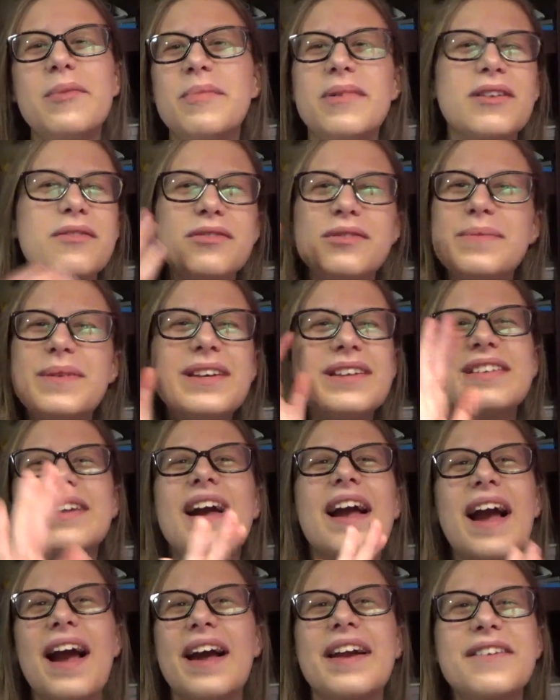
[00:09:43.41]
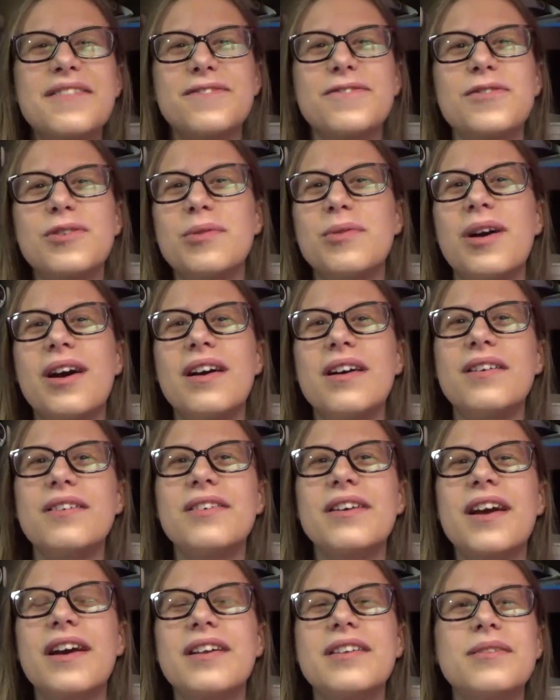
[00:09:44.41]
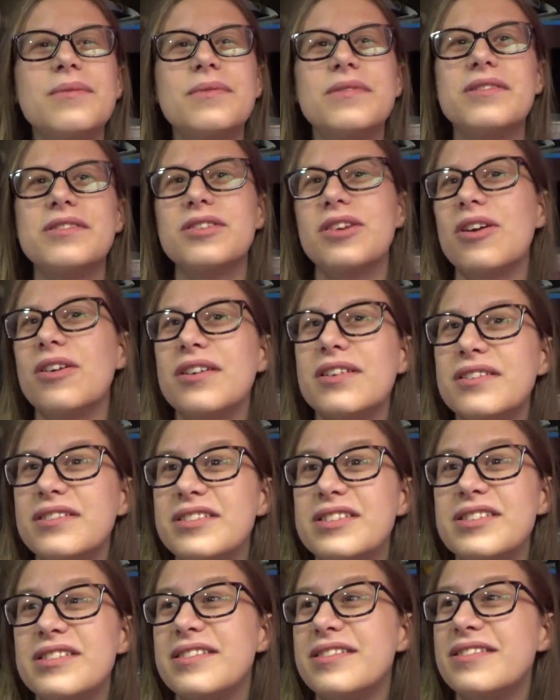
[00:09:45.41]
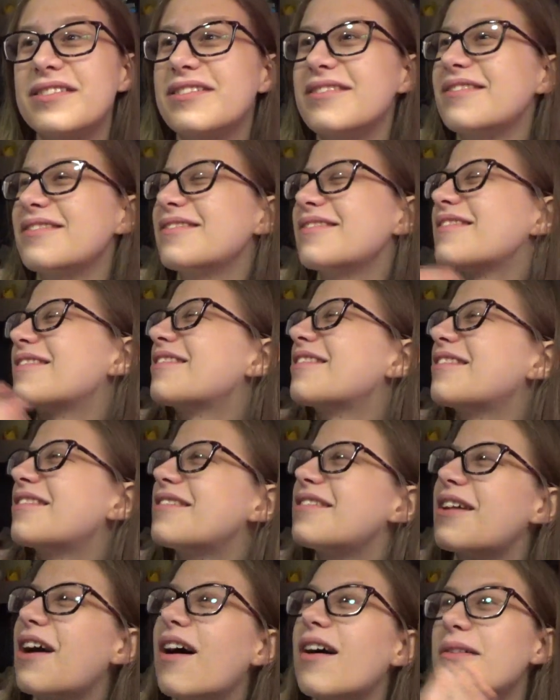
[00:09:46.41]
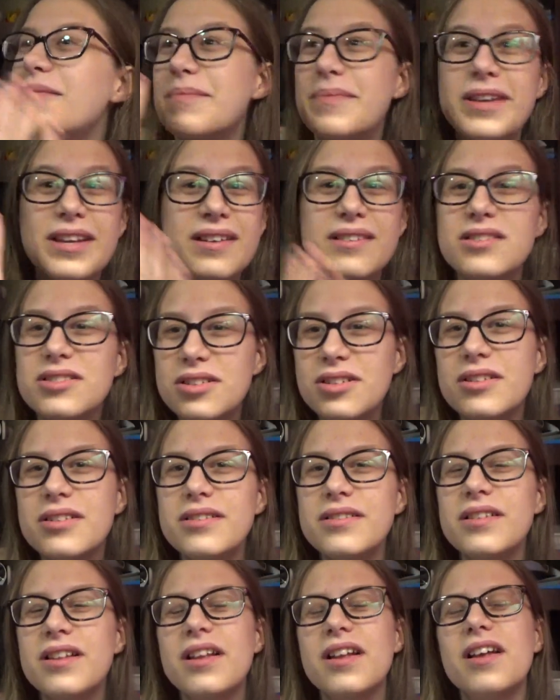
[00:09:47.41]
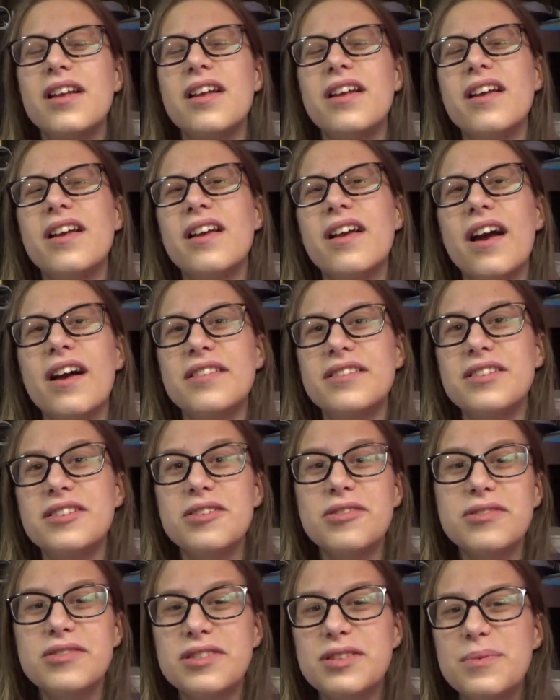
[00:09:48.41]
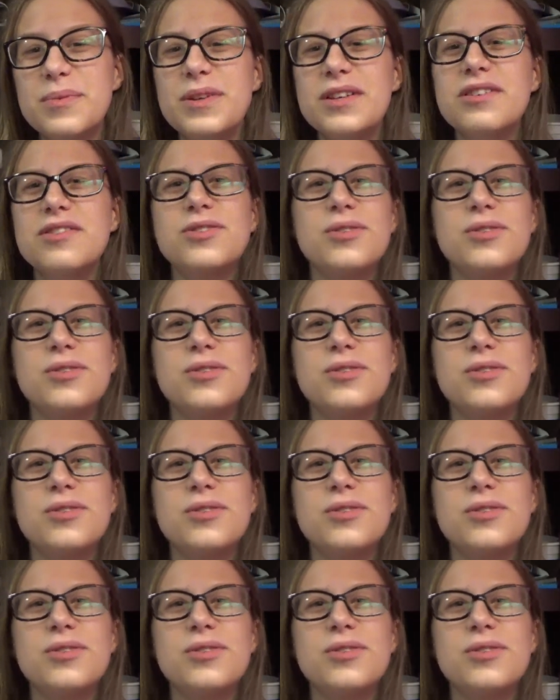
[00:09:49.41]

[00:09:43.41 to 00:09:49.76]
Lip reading: But it was because I had it for a while and it was starting to not be as good as it used to be.